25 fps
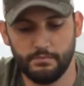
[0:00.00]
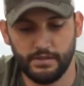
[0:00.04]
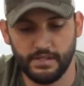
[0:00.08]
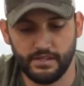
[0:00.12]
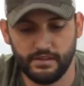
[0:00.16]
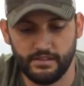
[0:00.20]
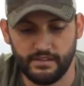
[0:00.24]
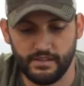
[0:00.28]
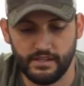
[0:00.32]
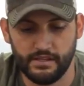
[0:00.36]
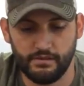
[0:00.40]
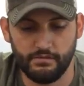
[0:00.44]

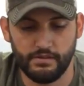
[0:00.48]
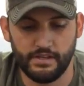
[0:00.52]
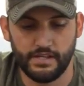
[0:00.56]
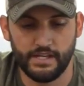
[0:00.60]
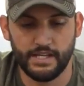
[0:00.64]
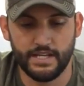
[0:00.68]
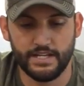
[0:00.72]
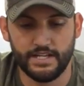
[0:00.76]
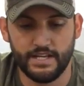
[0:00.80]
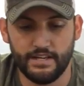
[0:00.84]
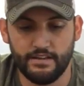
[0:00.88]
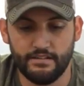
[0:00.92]
big thing we
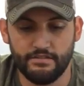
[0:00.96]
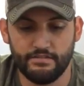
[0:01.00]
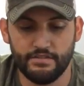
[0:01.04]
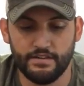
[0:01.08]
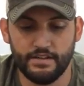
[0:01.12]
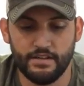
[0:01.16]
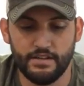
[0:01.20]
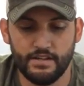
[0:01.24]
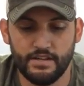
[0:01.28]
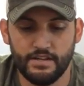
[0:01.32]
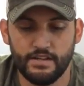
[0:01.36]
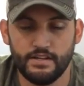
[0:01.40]
have
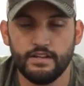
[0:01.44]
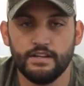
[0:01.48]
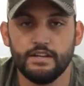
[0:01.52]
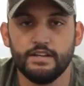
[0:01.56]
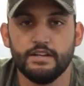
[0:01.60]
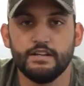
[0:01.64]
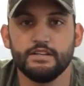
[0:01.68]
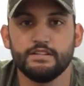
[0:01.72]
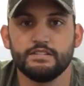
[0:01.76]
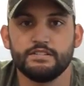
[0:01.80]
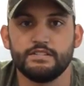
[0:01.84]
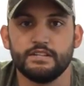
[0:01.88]

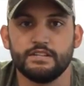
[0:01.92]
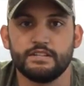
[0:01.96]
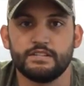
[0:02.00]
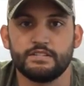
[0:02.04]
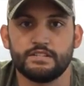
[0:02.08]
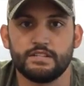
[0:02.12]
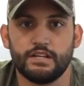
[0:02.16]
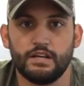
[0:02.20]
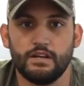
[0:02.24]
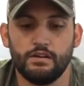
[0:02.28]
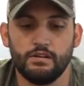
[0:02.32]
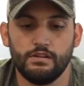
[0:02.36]
is the
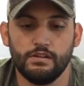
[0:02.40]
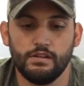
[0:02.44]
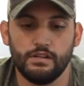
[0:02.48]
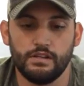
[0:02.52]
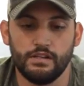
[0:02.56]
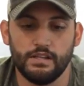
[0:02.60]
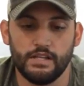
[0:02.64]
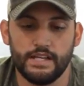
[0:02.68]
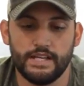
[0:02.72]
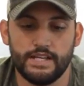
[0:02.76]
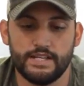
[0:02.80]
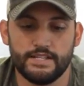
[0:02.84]
Excel
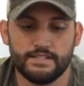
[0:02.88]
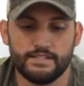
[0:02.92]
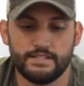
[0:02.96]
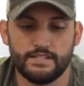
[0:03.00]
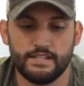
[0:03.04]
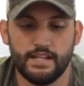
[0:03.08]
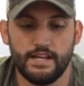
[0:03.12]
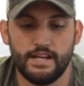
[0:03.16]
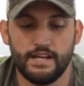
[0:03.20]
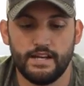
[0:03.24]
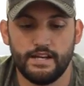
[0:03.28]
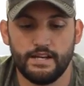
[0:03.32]

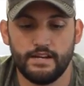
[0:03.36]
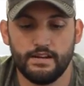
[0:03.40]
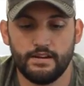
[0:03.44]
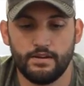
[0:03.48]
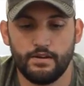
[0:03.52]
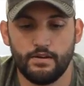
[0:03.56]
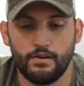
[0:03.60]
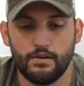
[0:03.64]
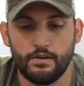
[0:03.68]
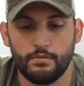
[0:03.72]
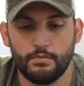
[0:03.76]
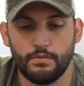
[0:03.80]

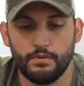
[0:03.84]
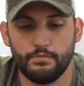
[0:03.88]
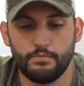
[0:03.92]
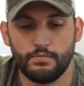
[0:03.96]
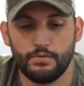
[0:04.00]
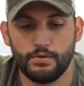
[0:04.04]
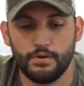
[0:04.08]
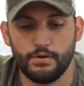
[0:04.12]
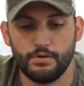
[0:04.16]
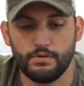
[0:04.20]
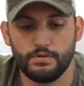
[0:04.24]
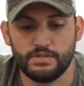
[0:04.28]
Landslide Carbon
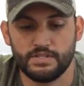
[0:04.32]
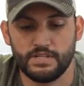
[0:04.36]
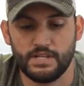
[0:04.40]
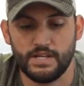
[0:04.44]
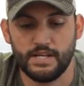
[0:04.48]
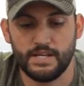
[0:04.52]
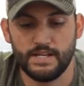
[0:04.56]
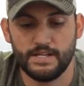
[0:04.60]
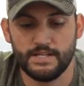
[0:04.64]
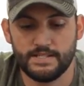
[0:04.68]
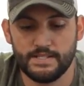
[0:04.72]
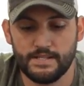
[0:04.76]
Pro
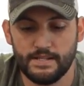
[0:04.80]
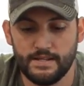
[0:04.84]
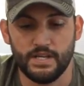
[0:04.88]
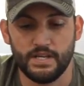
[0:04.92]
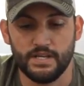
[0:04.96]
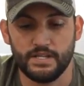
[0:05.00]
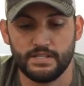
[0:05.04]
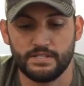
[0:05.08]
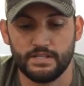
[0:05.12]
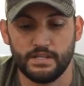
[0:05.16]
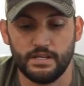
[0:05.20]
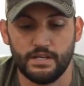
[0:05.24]
sight.
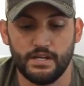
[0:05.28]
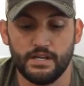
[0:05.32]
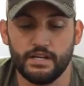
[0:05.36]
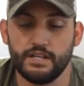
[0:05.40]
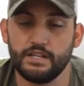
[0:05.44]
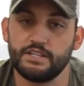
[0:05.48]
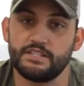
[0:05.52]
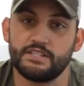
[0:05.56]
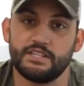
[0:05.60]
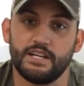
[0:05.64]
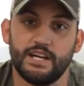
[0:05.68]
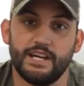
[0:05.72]
It's a
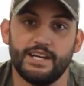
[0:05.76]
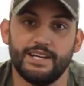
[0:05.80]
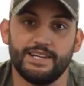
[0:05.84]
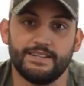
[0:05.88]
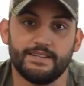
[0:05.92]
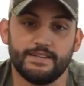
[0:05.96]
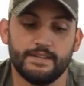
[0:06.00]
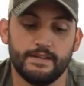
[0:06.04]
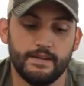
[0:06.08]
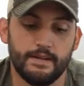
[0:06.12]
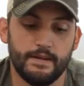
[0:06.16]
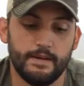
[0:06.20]
hunting
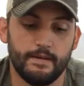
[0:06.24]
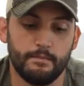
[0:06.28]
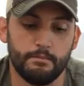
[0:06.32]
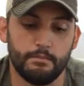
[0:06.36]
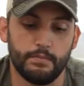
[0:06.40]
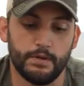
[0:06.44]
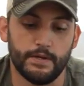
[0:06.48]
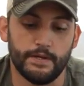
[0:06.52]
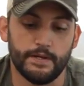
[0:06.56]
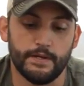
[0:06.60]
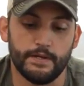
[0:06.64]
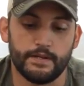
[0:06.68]
sight,
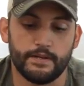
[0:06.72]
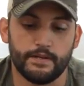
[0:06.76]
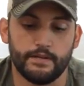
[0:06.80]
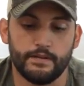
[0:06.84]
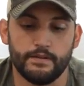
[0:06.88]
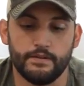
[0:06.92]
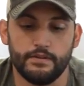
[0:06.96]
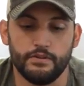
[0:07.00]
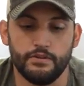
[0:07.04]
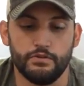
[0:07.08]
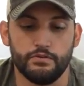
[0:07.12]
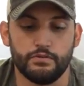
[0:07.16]
but
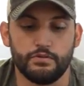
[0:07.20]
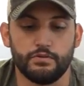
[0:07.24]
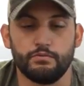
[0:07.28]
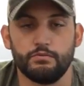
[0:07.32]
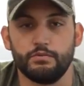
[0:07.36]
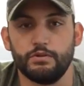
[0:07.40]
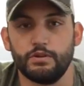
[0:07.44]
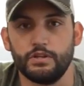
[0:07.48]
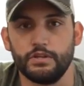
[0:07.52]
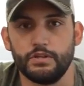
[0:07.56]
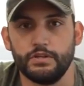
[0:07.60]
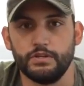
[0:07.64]
you could
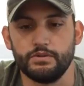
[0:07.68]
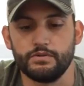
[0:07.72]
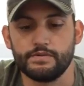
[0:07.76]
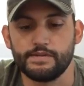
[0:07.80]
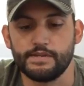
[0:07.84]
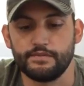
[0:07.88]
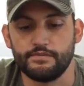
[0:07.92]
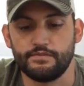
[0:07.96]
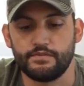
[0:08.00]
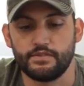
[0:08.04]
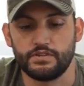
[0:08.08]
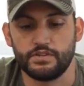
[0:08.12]
really use
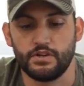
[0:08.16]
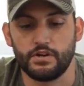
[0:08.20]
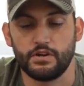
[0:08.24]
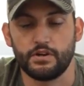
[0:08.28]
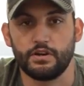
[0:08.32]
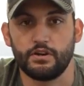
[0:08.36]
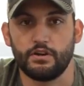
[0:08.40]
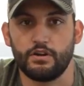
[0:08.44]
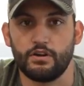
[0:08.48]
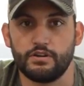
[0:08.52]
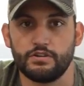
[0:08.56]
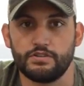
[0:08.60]
it for
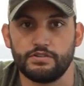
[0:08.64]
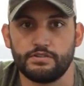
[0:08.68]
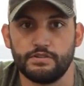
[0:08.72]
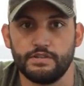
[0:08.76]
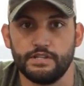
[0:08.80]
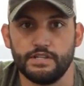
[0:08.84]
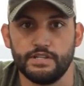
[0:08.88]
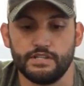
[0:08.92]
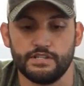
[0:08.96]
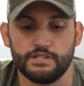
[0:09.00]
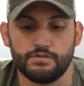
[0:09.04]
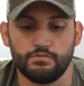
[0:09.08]
target
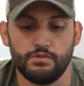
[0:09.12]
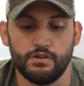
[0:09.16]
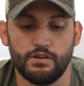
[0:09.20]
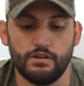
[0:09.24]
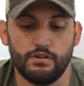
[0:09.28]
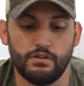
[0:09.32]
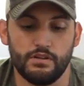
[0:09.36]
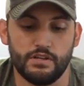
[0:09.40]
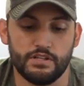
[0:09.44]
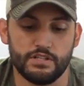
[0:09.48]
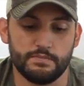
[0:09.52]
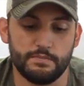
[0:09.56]
archery as
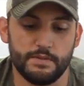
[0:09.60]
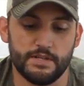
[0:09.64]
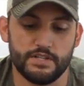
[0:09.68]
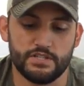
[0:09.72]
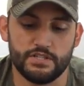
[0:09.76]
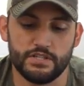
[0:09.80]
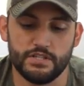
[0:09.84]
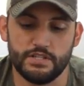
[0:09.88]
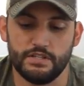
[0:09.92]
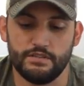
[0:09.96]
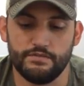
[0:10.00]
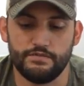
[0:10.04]
well,
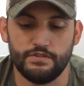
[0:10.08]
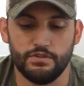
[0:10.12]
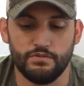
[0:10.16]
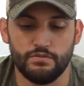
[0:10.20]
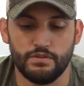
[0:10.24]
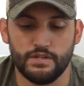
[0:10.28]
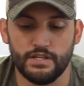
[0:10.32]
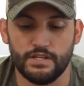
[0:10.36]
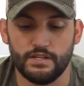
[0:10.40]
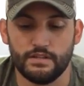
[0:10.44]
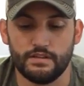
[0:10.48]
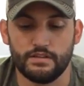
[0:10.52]
especially if you
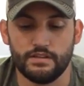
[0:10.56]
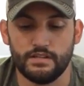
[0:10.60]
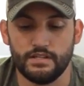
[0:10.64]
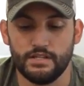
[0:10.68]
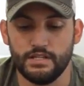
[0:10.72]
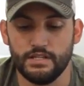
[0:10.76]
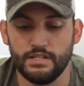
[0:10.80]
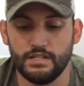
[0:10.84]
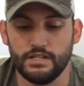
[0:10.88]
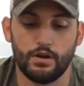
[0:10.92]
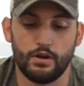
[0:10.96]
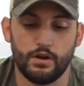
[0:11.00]
get
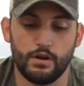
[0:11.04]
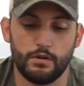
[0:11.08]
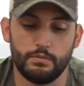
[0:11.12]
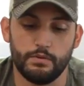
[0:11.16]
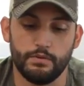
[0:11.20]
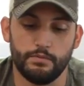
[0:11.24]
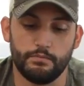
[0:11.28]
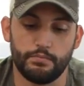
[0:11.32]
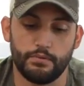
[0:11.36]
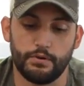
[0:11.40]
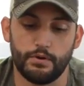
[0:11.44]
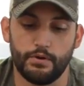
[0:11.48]
the
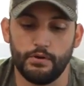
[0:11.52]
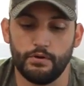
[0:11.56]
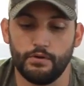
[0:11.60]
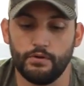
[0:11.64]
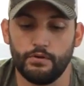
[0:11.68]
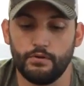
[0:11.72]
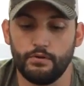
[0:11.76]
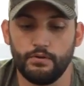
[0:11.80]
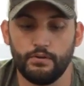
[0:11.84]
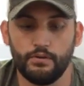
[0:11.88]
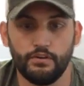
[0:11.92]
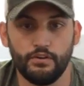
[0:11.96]
Carbon
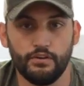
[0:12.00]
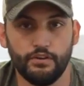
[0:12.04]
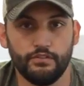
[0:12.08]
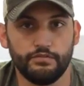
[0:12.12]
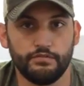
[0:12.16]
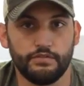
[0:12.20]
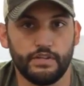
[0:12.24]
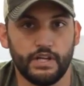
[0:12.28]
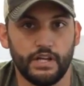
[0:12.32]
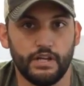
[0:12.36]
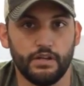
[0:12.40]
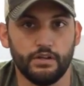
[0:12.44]
Pro
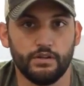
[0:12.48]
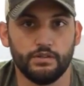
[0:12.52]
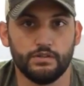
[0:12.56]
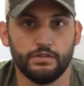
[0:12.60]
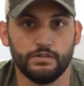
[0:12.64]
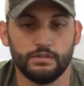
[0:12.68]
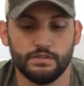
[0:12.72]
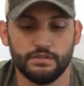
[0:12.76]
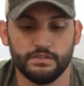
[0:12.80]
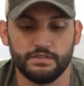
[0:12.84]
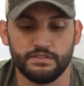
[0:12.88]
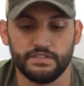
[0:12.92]

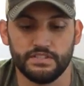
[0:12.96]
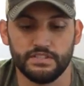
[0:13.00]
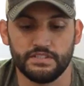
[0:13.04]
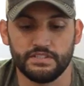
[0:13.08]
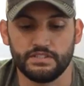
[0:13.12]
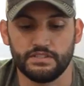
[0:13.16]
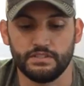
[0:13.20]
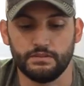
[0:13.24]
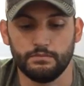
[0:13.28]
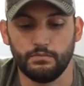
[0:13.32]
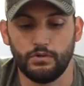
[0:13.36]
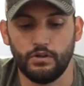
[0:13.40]
dovetail
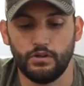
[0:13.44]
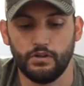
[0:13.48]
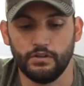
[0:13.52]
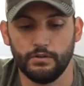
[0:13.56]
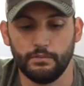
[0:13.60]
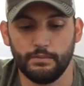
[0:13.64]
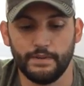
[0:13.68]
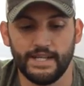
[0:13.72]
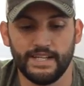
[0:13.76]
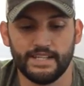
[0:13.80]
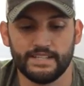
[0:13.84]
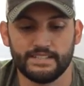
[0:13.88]
system on
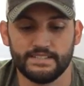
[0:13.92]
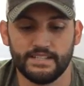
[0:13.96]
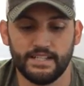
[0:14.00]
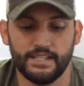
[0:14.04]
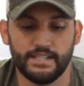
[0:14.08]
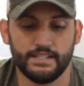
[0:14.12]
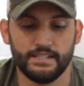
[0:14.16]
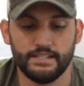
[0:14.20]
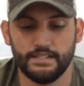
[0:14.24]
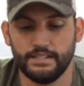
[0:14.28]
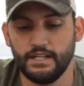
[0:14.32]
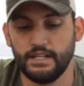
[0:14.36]
the back
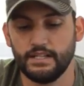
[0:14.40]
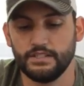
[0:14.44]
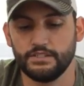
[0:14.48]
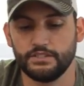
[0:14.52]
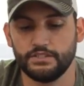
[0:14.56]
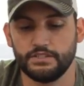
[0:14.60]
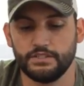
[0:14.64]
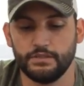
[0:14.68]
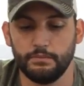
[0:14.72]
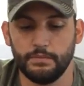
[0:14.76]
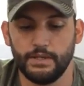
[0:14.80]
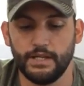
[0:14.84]
side and not
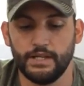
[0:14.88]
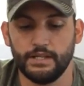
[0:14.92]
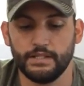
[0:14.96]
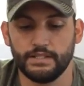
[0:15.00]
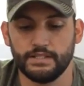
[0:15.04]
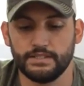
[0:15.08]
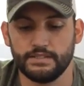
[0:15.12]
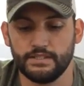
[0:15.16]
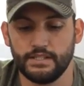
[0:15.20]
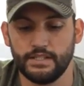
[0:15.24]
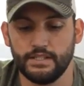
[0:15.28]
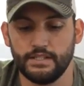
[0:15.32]
just the
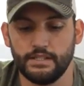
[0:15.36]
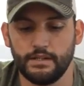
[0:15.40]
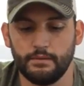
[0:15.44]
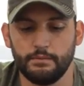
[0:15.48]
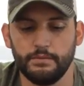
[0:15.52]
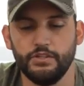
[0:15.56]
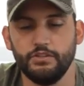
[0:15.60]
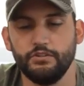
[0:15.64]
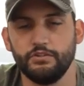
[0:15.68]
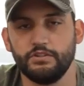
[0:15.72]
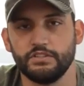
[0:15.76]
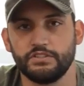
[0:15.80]
mounting side. I
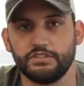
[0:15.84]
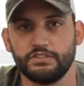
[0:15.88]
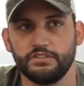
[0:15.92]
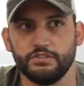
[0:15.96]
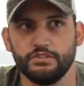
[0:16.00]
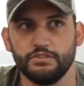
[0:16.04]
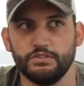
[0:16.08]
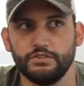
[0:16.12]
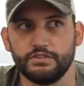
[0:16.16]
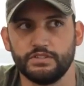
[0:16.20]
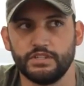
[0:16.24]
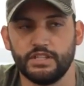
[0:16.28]
mean, you could
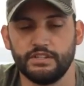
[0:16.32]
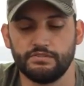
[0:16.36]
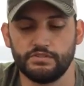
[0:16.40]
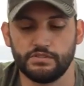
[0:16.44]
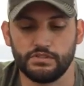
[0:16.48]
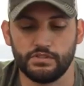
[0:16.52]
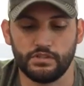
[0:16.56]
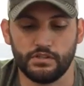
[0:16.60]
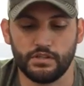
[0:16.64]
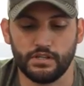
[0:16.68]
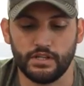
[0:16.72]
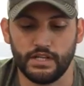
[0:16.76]
still use that
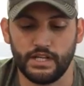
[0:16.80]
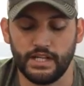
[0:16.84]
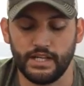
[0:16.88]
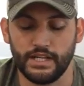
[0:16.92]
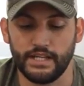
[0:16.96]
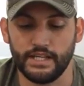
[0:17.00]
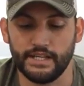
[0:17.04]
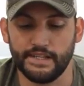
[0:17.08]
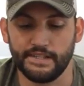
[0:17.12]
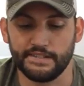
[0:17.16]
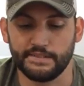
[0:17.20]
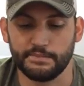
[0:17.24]
for target, I
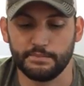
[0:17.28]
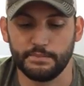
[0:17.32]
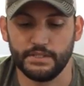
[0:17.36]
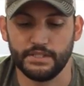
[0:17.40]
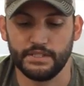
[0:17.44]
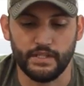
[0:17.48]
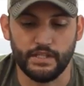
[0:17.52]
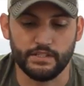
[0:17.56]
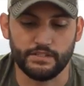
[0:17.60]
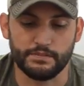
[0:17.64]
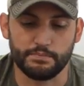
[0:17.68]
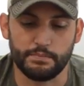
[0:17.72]
guess,
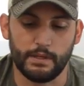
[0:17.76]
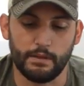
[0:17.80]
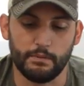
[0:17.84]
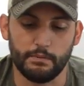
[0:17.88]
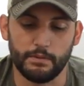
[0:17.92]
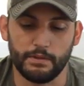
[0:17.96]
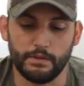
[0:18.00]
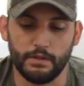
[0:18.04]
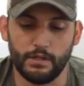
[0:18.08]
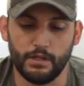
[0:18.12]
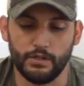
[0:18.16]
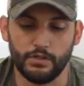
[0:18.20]
but it's
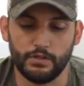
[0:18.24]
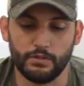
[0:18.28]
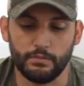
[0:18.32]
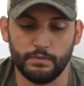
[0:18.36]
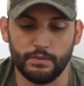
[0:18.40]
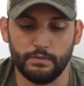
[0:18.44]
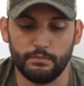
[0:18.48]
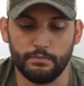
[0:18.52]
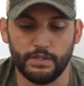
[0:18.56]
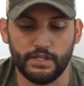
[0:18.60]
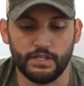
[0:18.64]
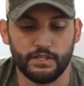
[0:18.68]
probably a little
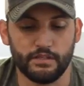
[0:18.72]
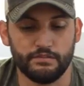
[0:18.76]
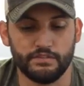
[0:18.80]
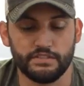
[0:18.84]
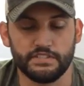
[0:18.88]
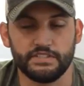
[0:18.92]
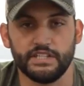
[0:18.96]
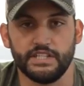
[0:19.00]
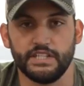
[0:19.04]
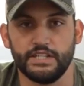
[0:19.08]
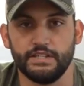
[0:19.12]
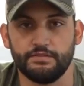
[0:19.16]
bit better of a
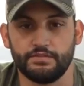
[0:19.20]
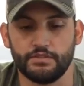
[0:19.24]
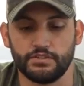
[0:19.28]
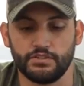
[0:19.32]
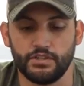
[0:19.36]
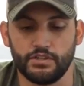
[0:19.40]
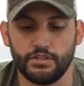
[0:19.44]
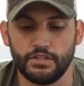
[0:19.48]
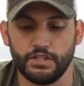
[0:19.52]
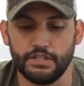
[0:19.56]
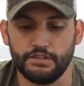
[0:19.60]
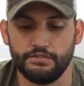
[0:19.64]
setup for
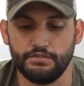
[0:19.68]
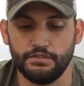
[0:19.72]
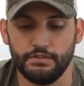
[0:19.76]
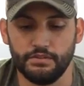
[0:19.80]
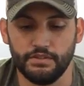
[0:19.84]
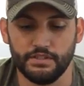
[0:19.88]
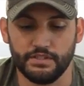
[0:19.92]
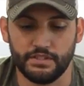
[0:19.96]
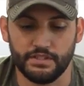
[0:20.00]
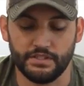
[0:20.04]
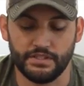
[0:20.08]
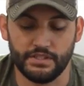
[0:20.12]
target if you
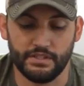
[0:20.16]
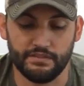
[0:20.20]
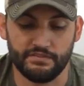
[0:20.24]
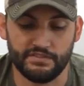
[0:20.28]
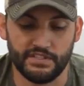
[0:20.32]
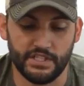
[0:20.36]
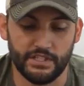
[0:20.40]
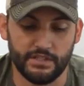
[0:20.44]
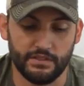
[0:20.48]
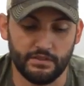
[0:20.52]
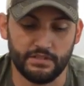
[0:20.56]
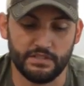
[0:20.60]
get the
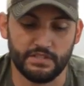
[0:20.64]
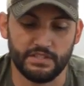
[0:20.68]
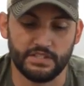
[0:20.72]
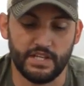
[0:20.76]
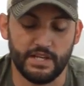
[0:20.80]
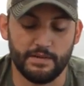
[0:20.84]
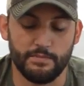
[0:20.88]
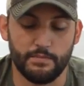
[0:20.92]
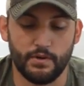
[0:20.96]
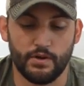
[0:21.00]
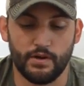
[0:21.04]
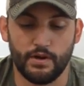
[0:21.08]
dovetail
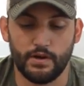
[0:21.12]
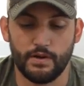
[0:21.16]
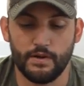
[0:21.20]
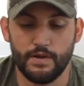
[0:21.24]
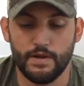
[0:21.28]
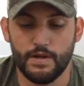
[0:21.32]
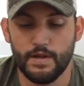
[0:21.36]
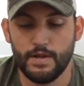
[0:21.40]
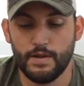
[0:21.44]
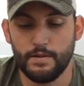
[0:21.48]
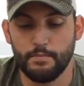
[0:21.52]
sight bar.